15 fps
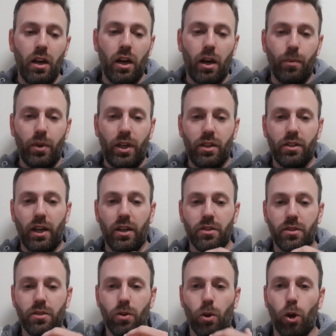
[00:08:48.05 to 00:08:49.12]
Um, it
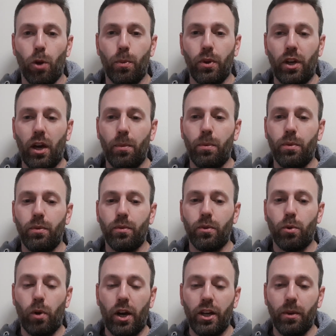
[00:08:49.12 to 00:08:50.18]
does open up
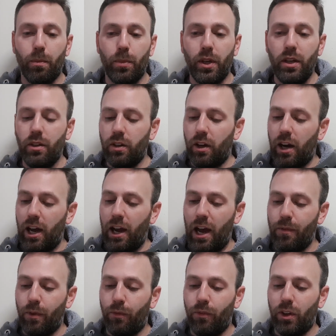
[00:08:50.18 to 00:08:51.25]
quite a bit. I
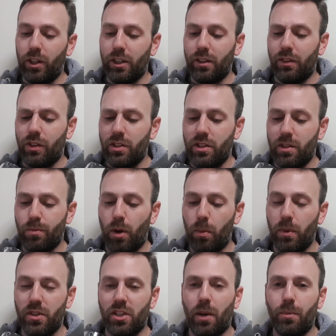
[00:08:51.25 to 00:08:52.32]
have a feeling that this is
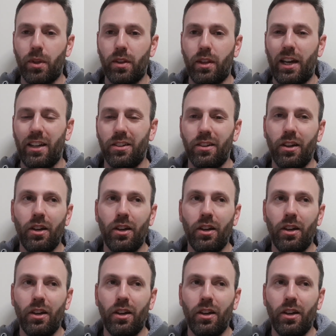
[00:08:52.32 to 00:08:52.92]
probably something that